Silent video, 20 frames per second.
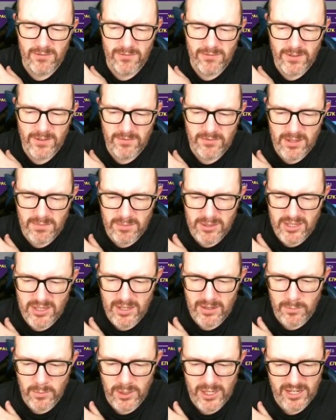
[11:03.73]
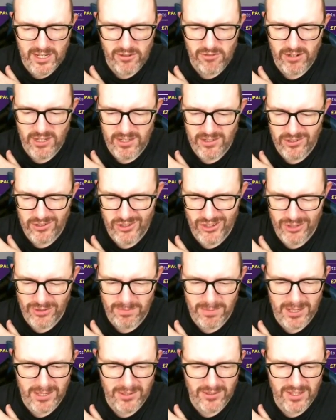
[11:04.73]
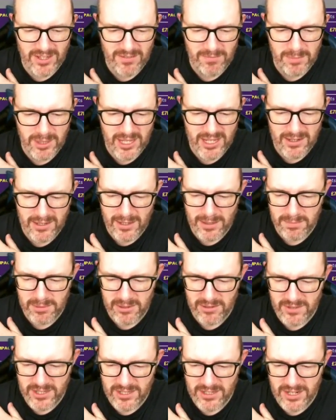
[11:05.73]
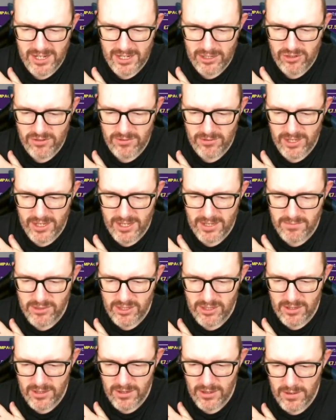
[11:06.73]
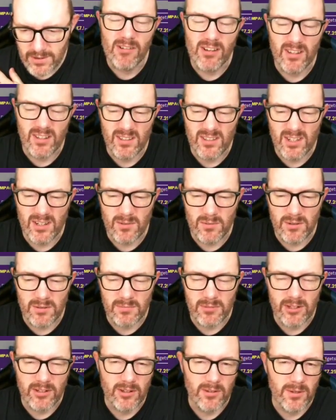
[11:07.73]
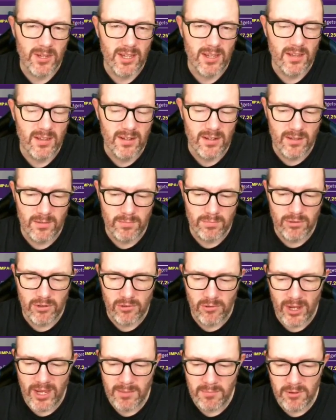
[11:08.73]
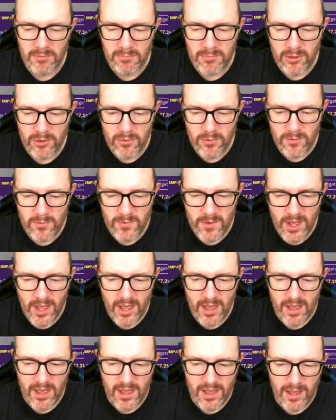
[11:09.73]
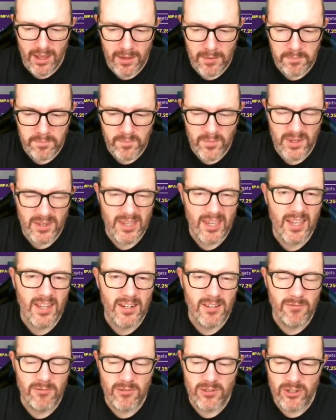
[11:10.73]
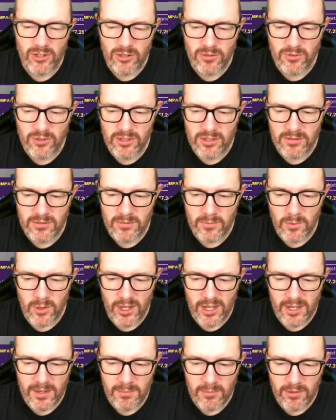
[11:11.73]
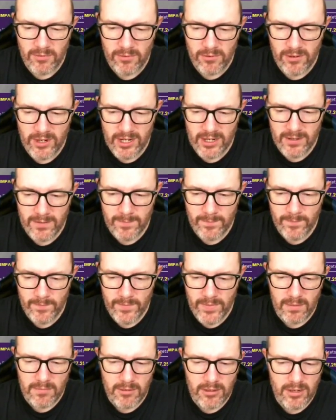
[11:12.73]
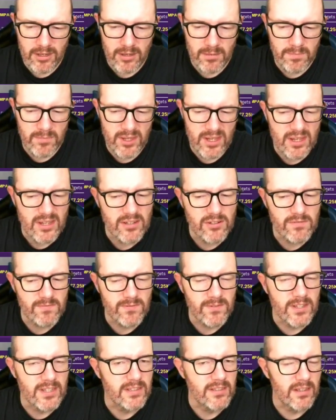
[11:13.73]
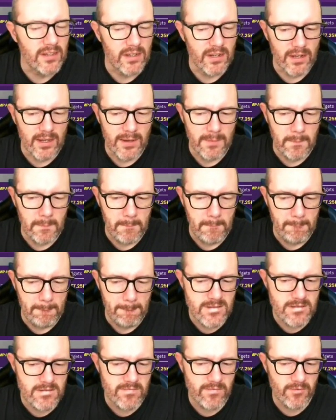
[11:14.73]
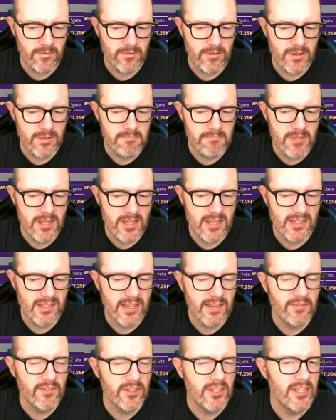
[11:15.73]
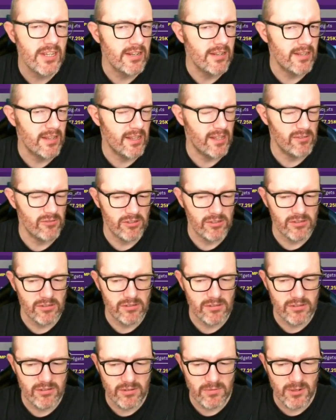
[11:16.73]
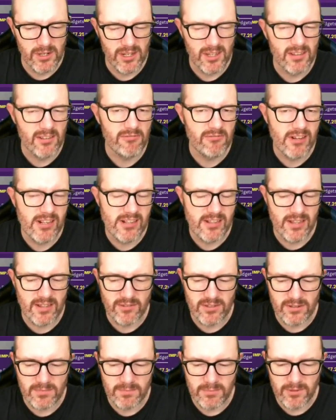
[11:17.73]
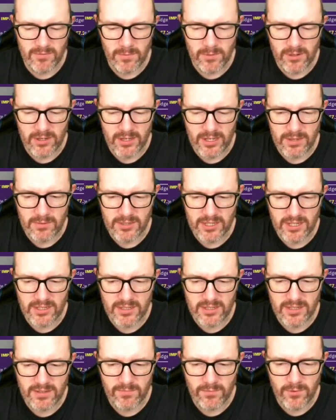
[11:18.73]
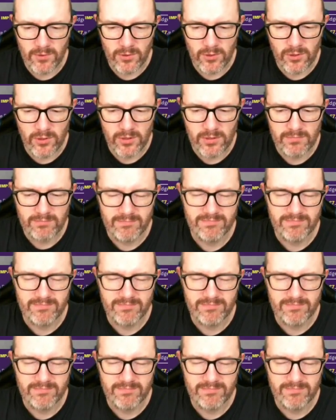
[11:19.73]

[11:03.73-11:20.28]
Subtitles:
a 50% wage rise just because they've played a couple of international games. Right, and I'll tell you what I'm going to do here, little pro gamer move. Again, I've reduced what I'm offering. I'm going to up the agent fee slightly. Let's offer him 17,000, so we're like 3,000 above what he was asking for.